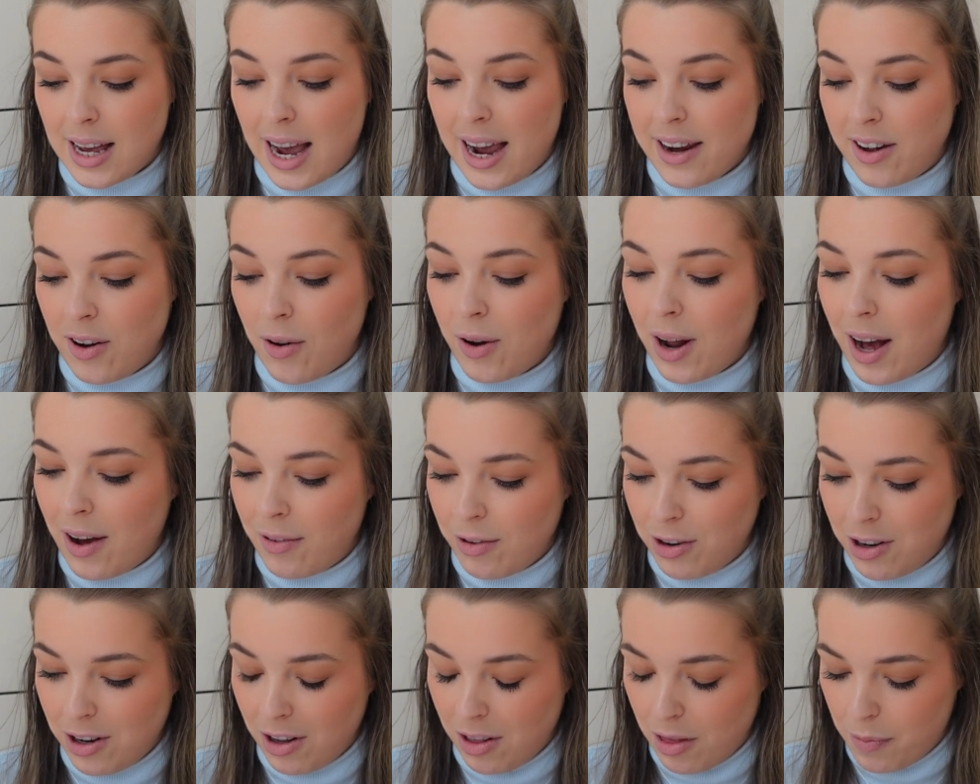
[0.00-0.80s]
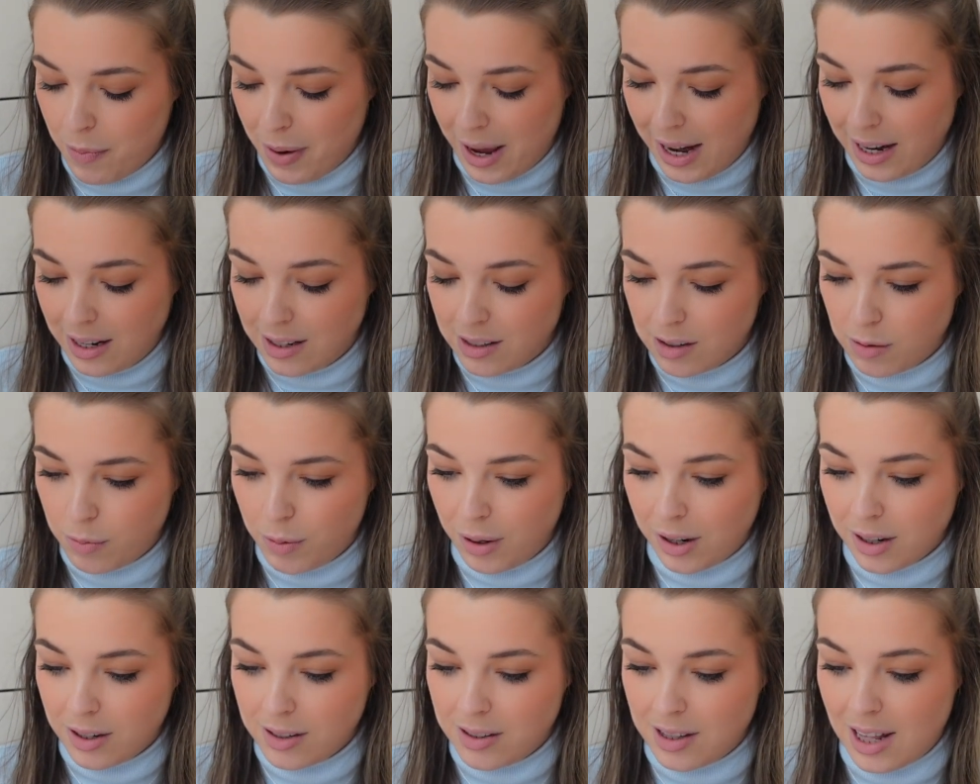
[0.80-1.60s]
I don't have to do the bins
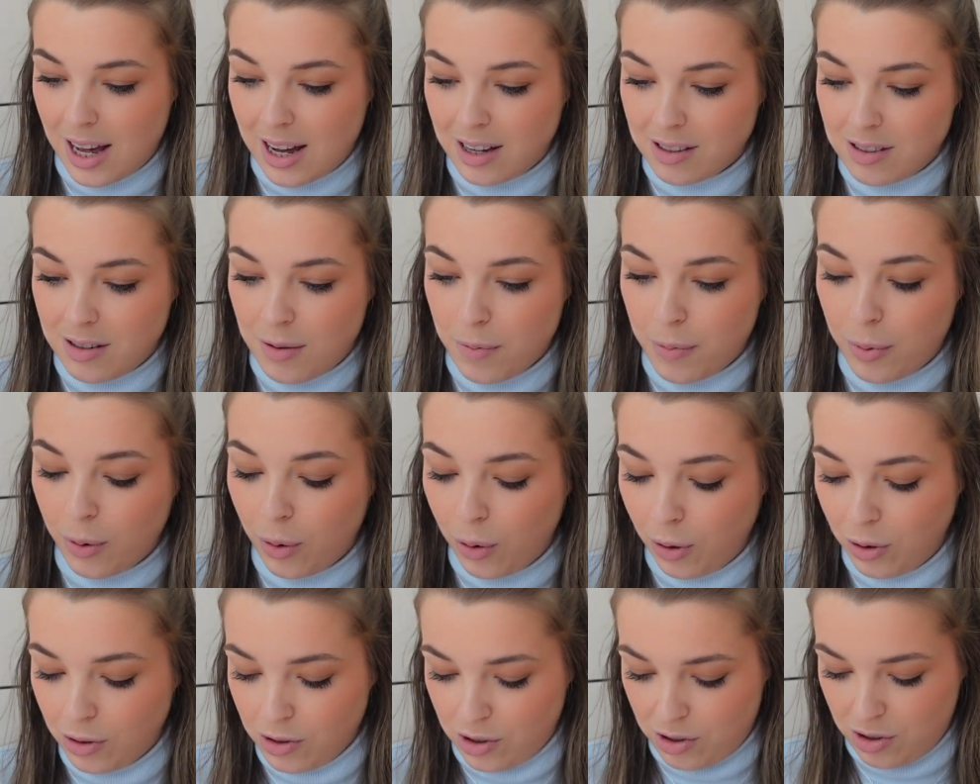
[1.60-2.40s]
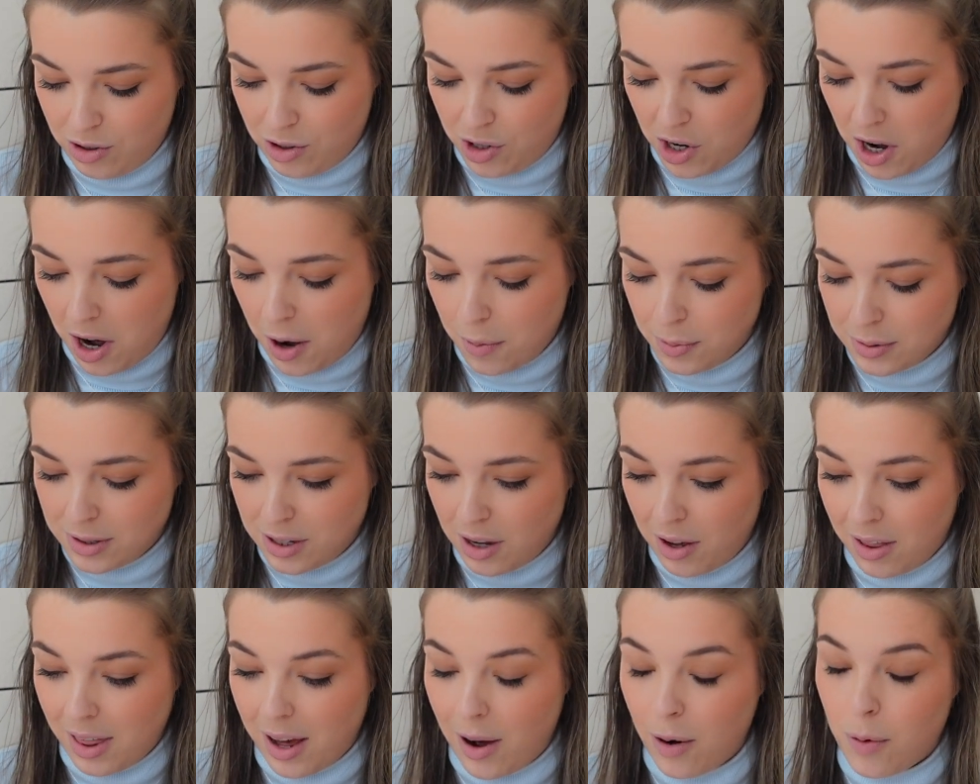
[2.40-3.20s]
because that's Paul's job,
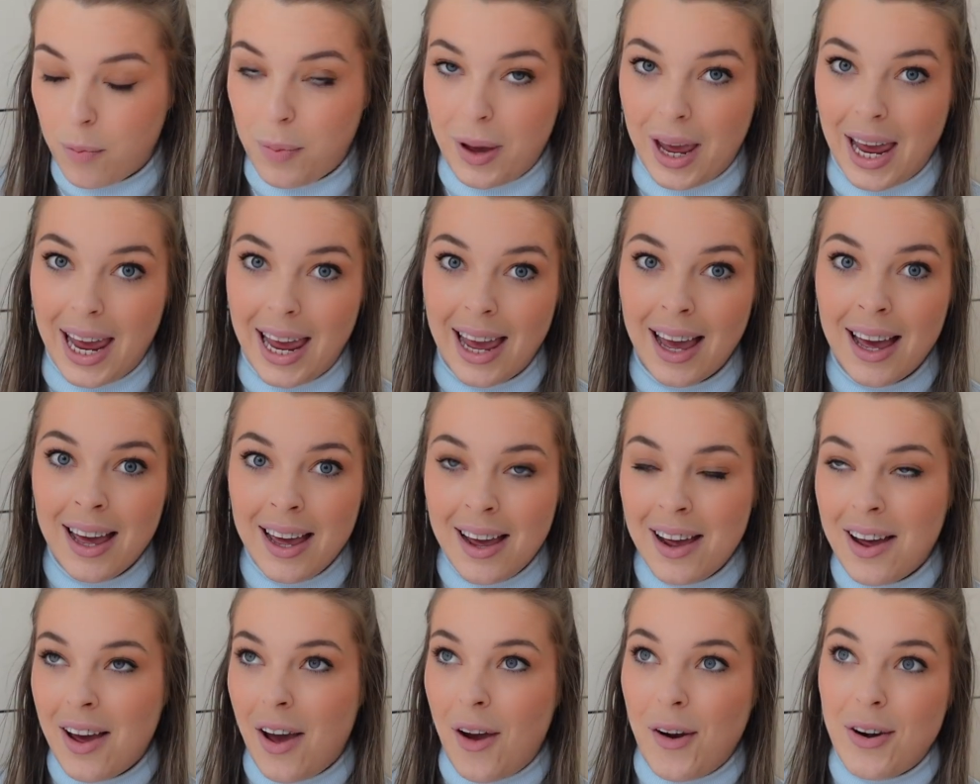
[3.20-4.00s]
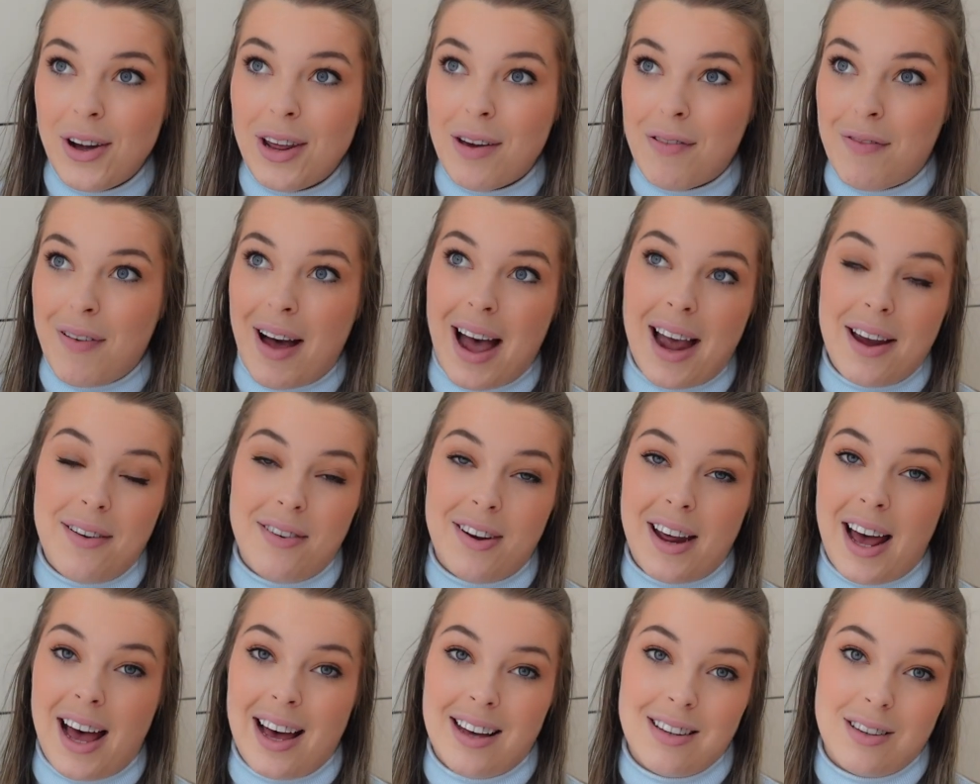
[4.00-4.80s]
so that'll be only 5
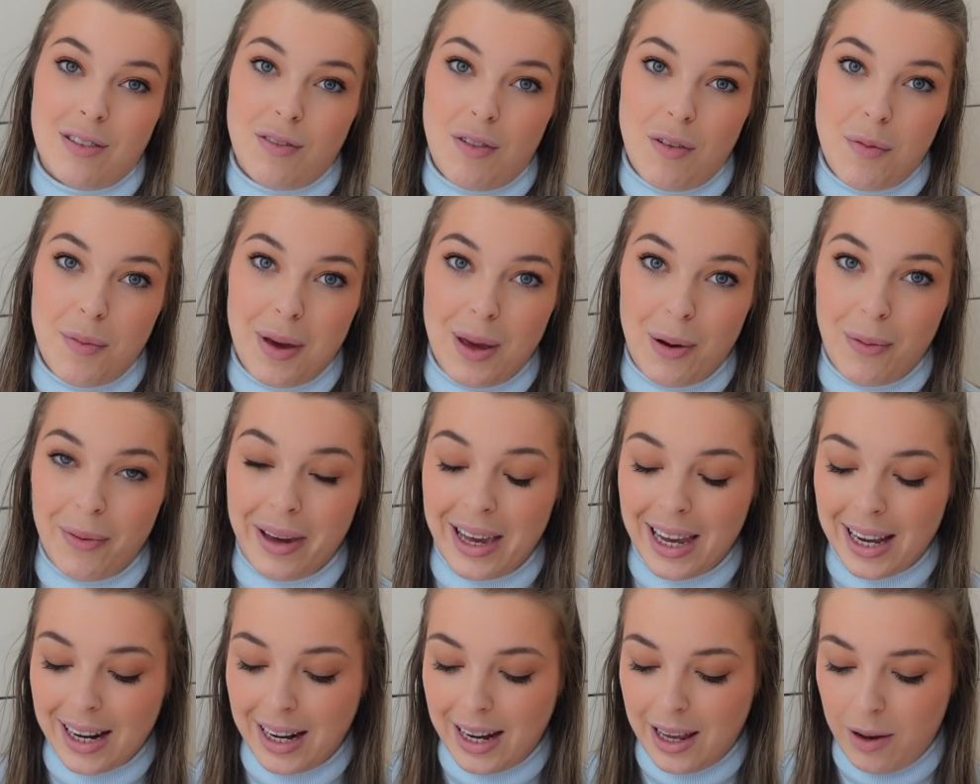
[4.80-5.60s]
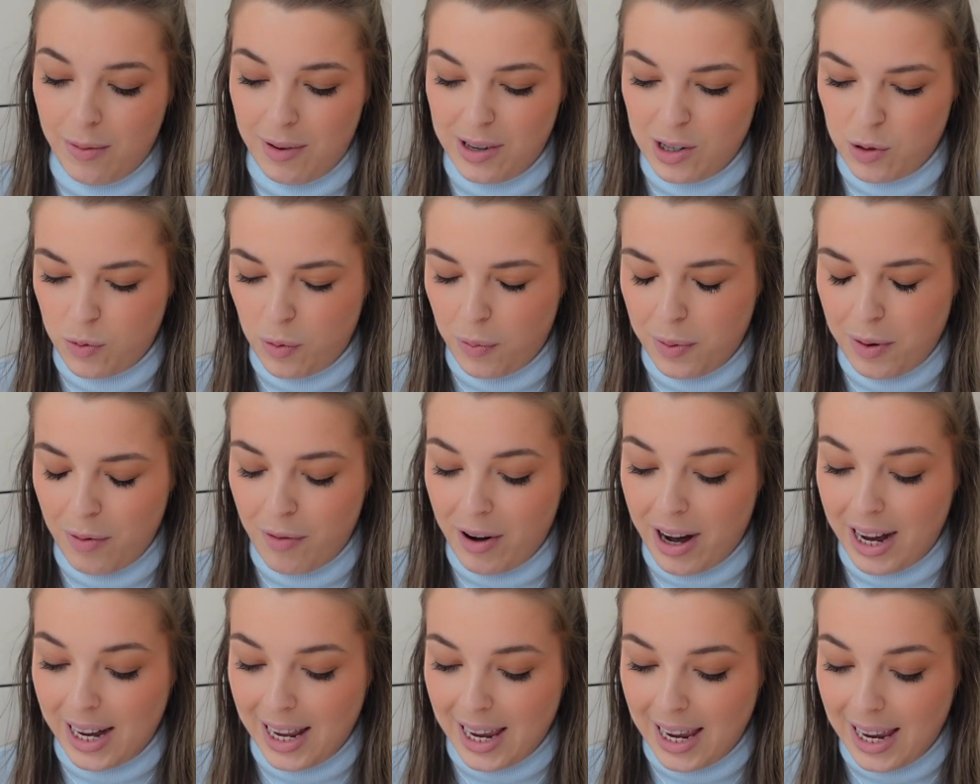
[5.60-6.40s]
tasks for me weekly, which will be
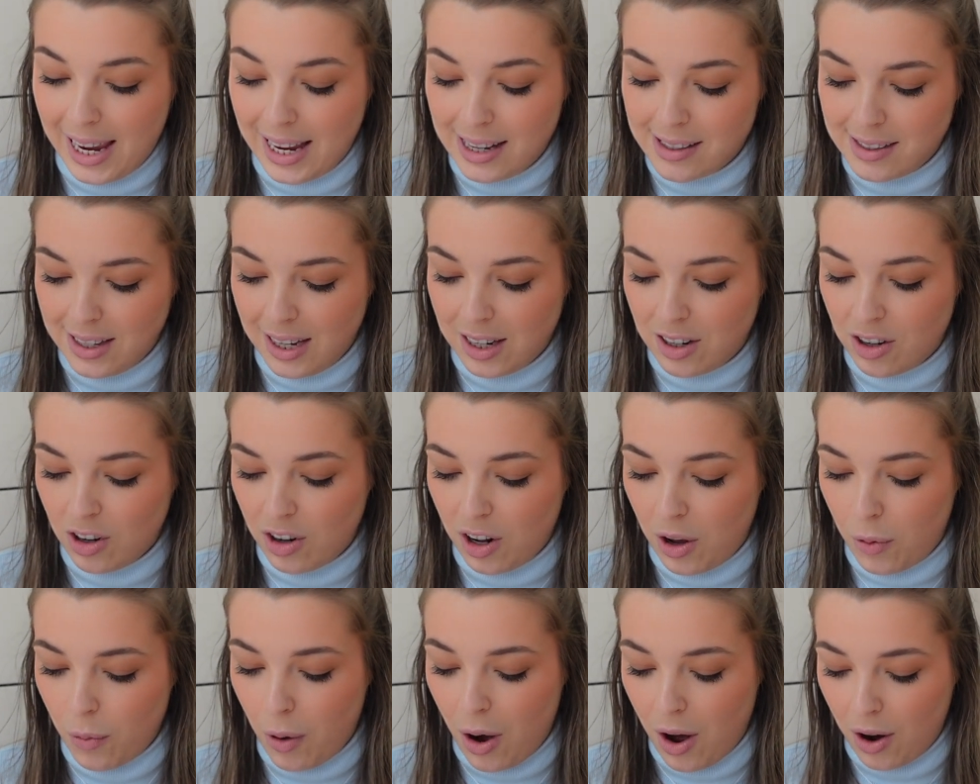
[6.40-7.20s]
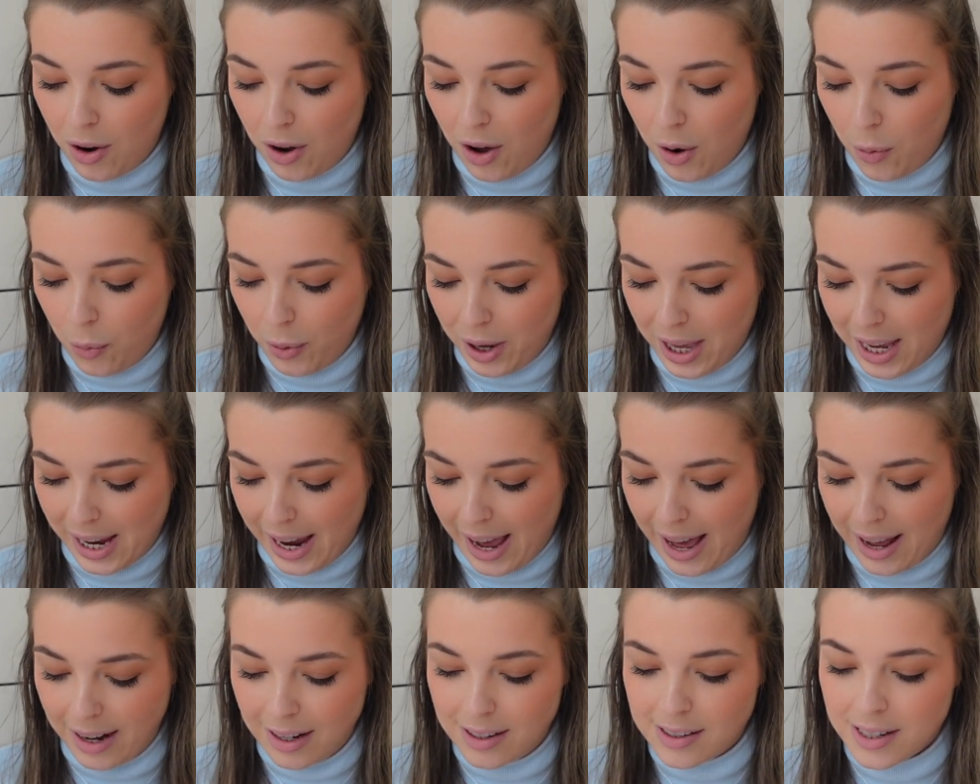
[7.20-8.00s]
really easy to do on a
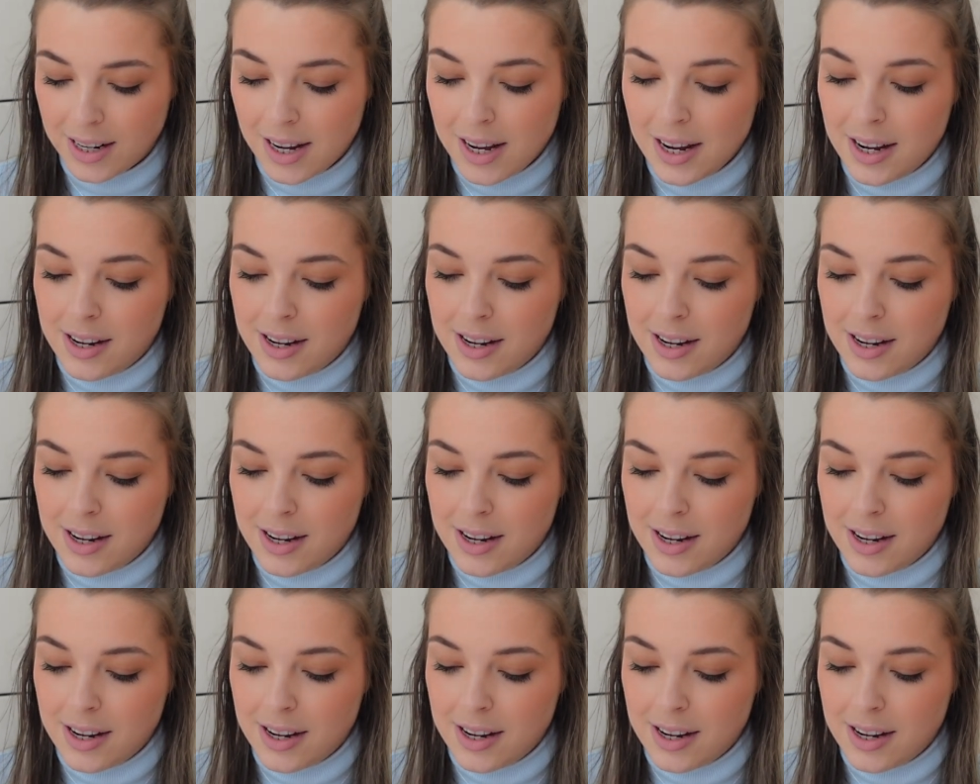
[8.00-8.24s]
weekend.